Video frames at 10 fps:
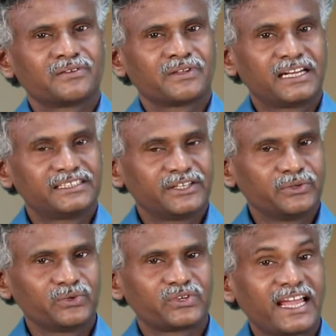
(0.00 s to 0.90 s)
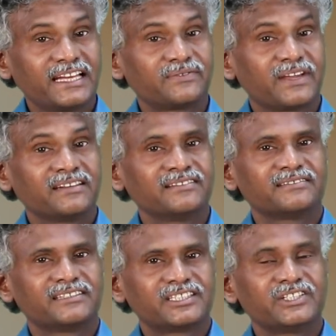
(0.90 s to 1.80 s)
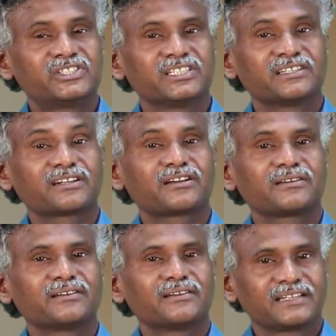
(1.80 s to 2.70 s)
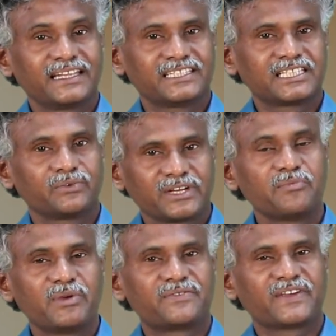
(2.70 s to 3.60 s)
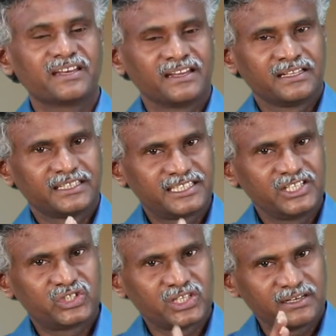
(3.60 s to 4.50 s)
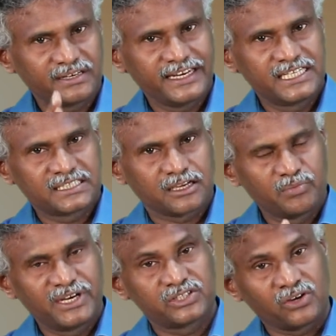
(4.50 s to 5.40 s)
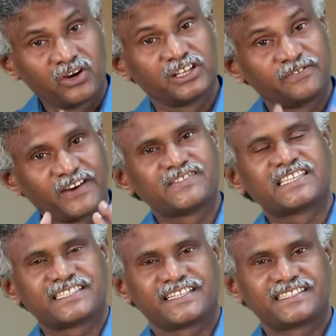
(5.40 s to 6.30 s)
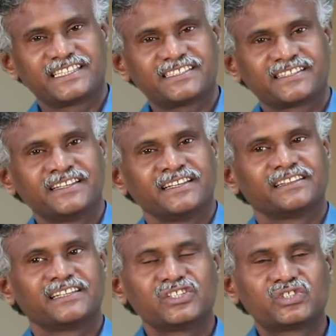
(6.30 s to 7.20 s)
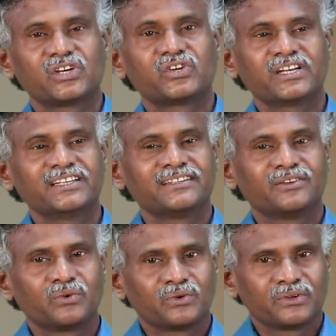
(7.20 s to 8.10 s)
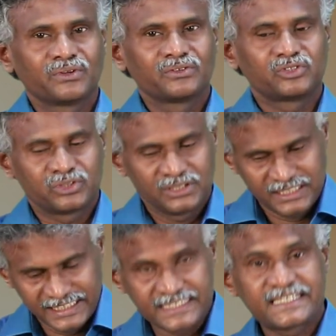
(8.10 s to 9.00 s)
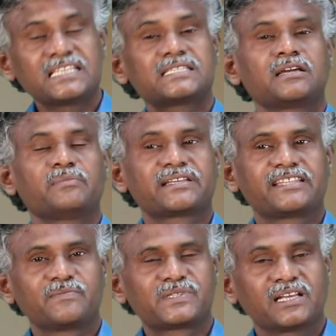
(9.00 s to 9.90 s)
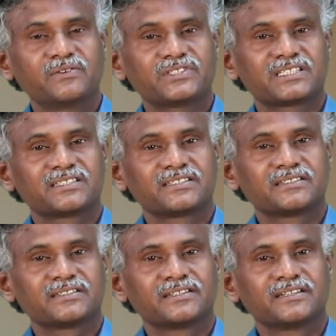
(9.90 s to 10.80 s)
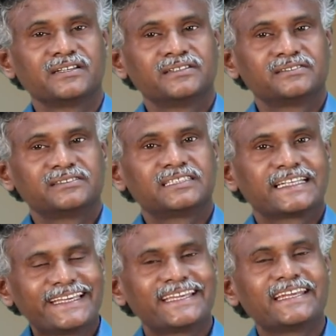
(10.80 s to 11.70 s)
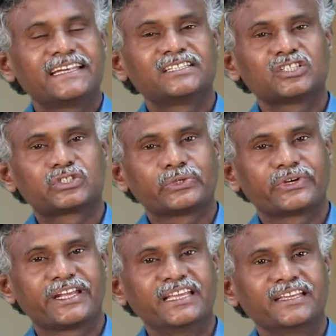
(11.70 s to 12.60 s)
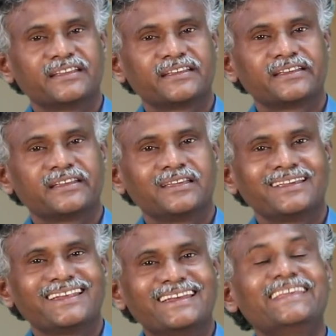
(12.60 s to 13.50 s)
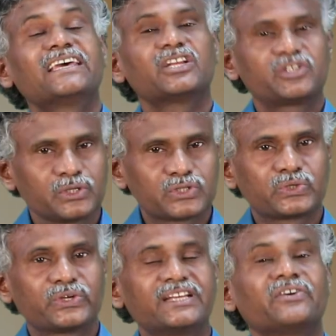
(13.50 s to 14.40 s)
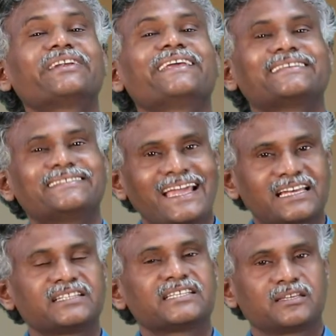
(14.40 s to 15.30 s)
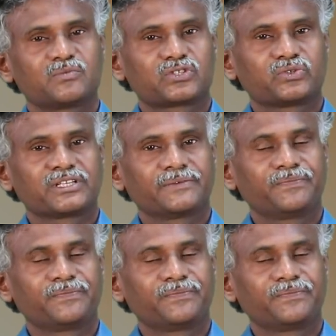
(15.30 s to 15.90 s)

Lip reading: and they do not write when the teacher reads out in between. The teacher completes all the 5 sentences, then children discuss among themselves, recreate the story nearer to the story, not exactly the same story.